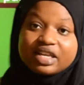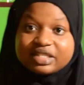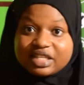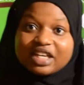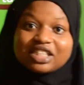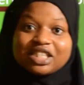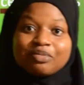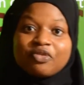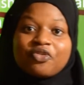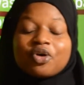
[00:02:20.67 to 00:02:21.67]
intention
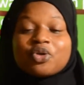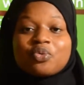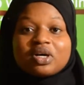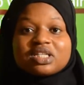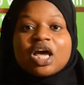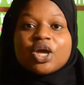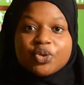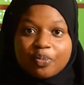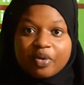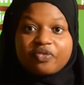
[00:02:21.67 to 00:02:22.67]
before you what?
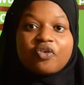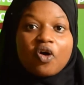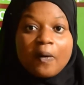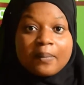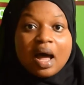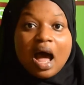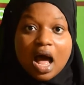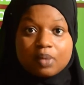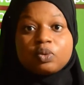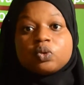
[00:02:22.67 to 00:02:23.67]
You perform
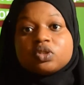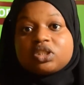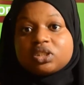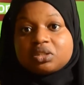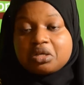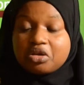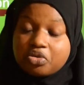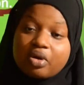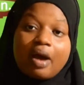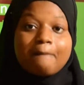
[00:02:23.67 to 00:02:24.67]
ablution.
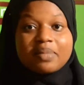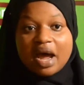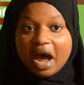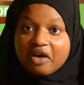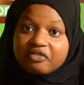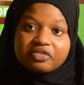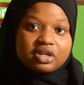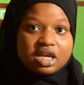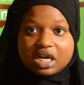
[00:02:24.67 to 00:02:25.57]
You can bath, and